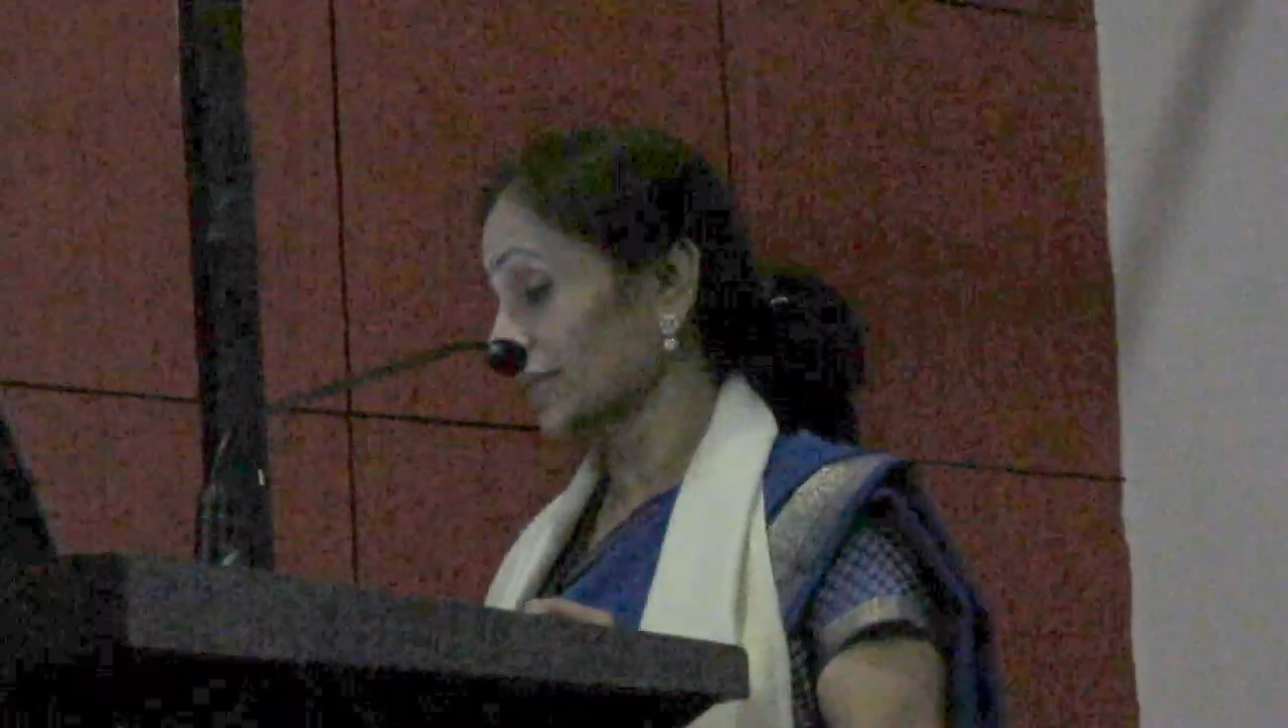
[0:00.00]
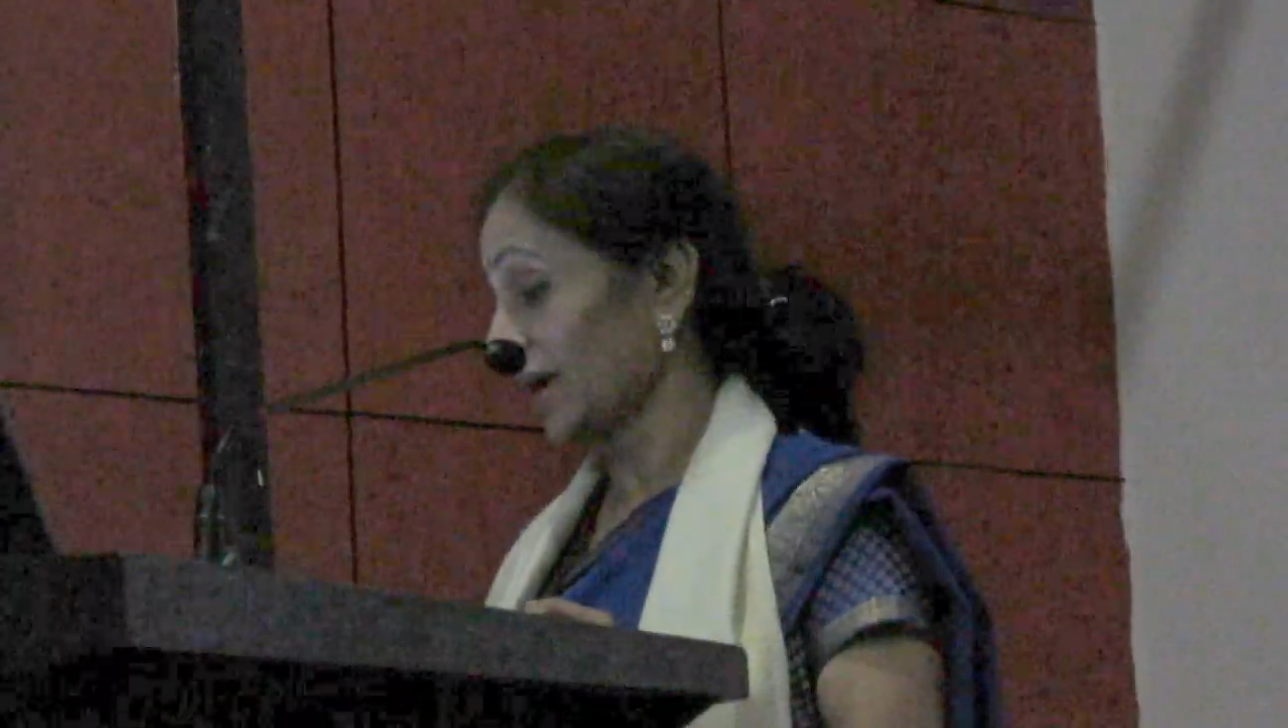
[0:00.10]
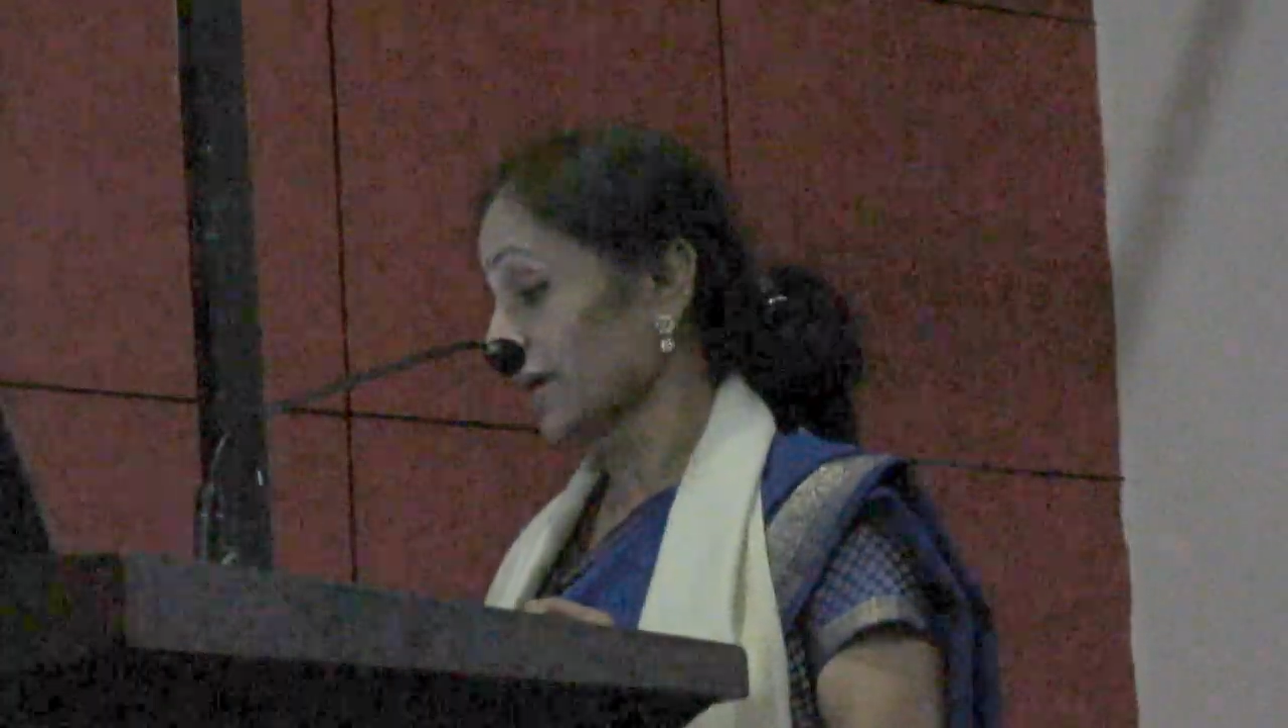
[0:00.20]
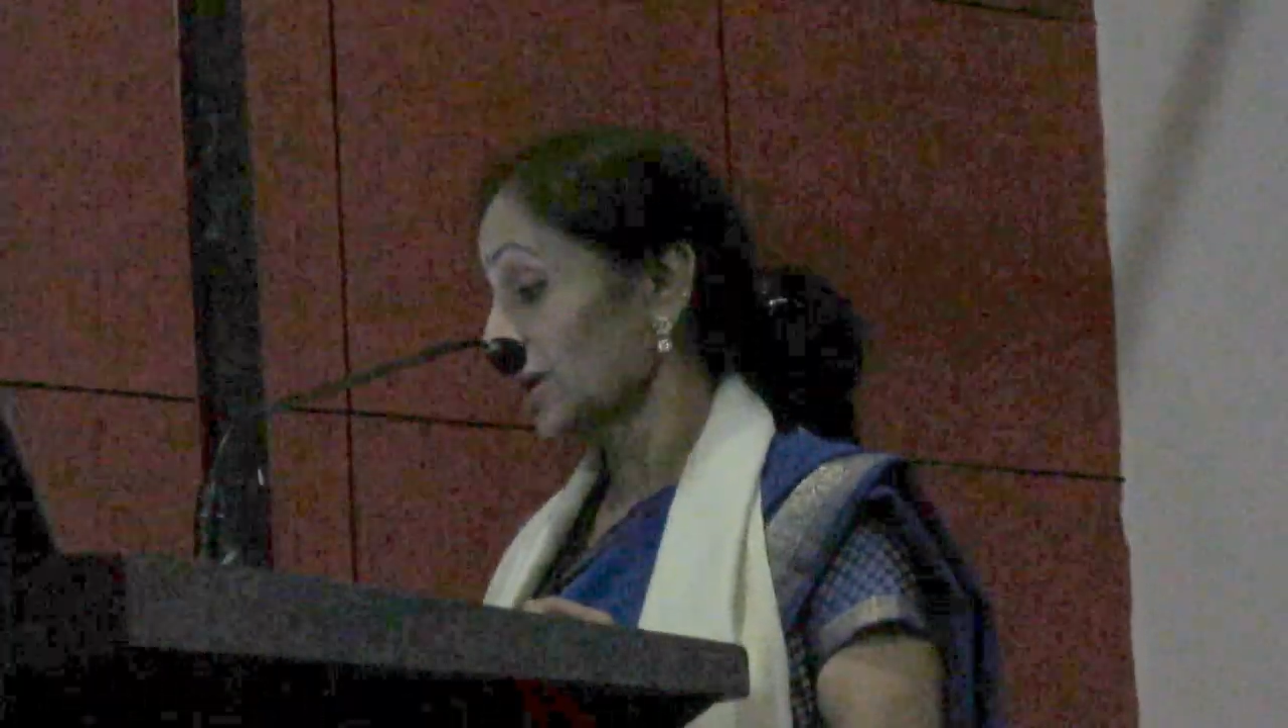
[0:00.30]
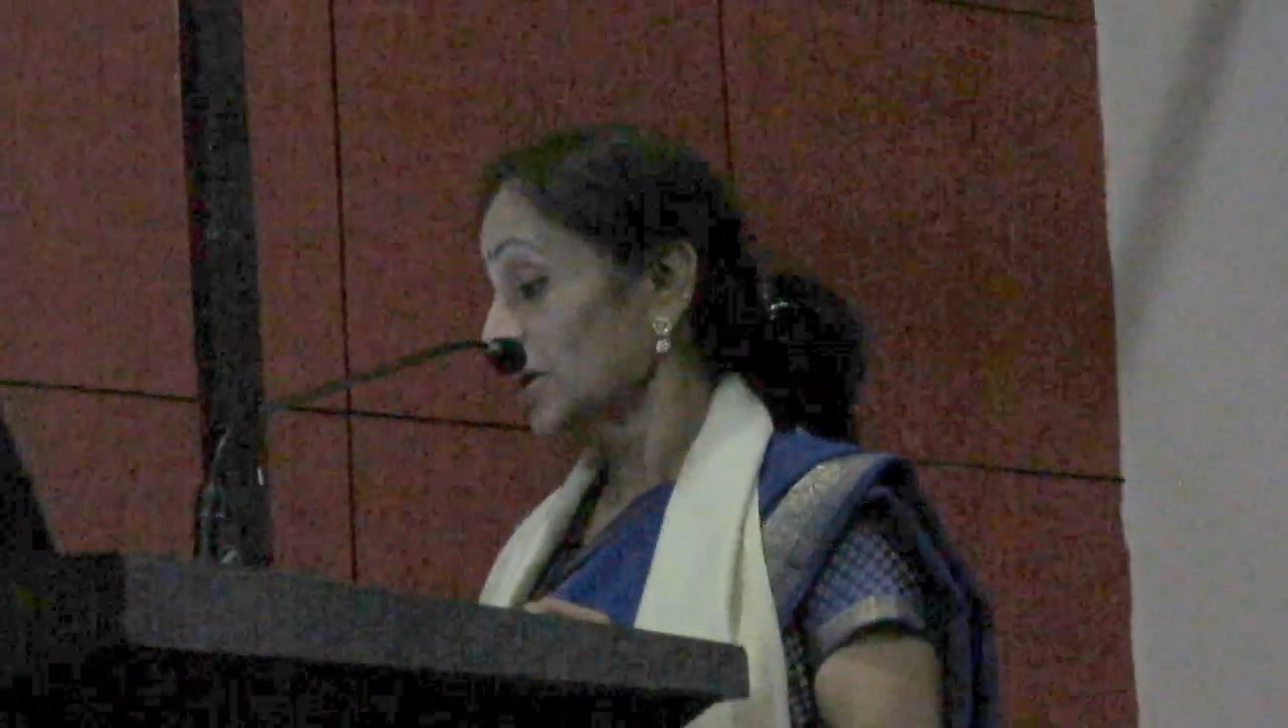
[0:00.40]
in
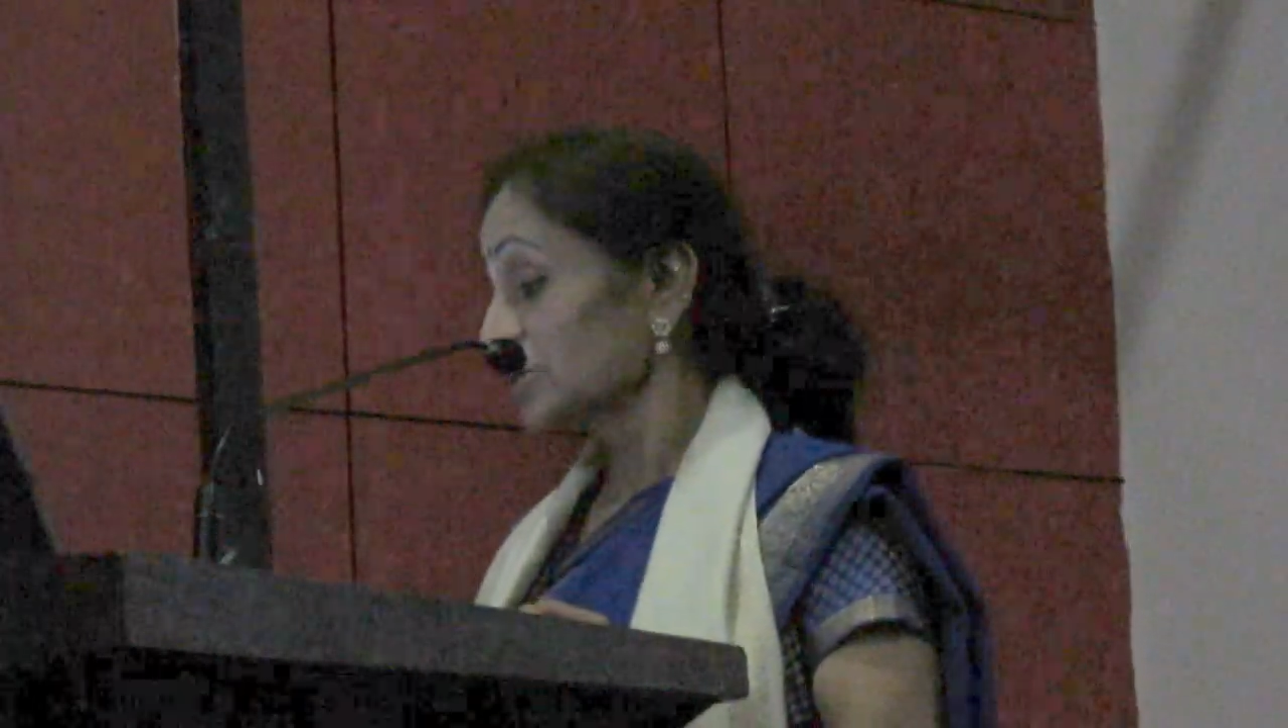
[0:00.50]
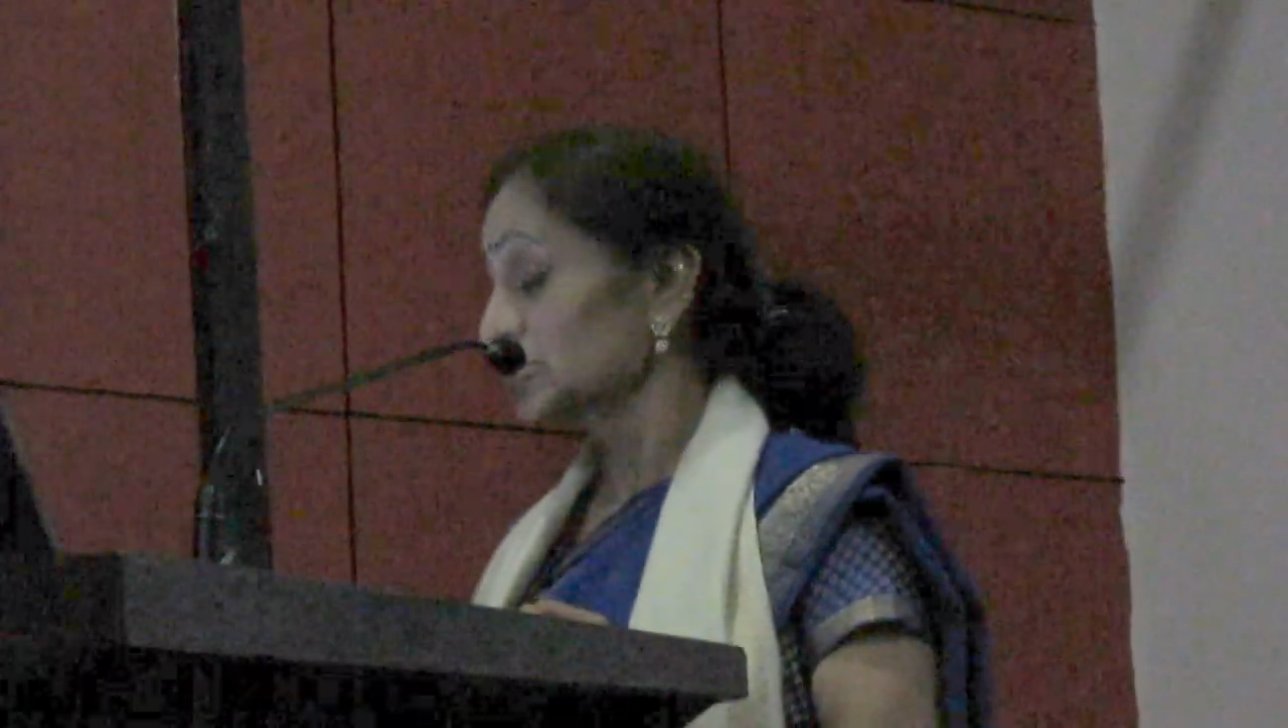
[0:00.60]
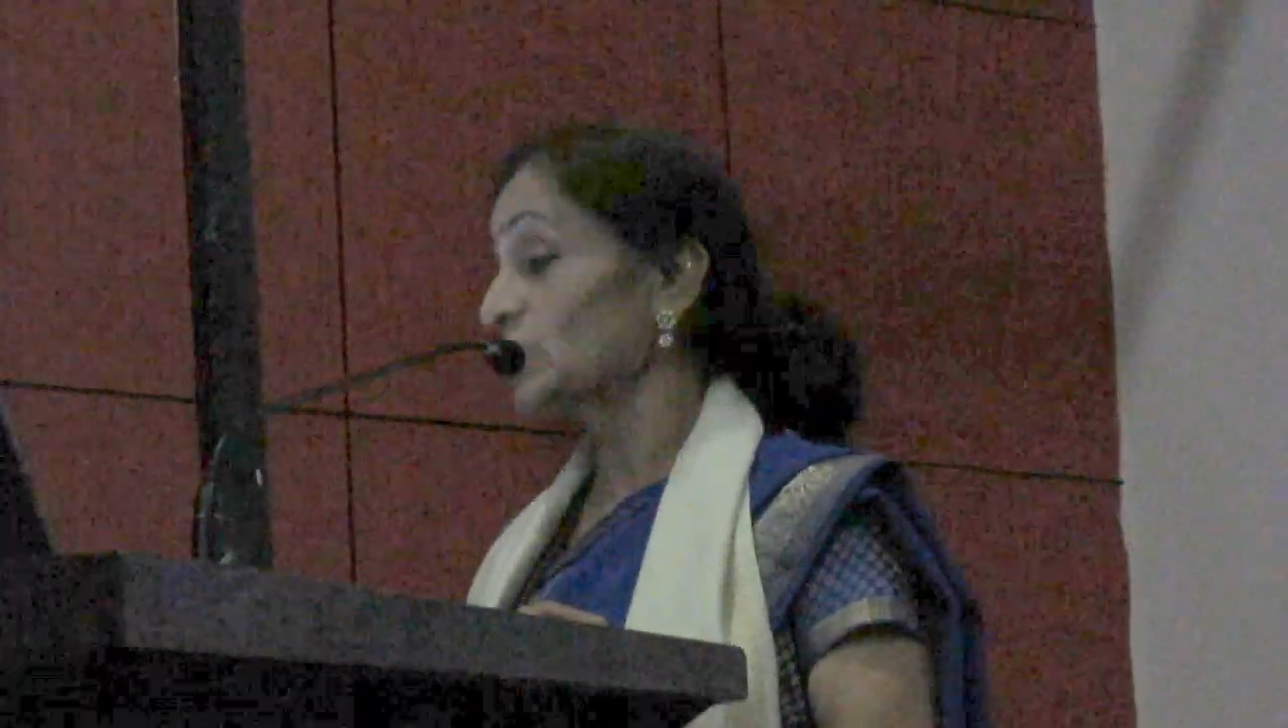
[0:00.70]
that.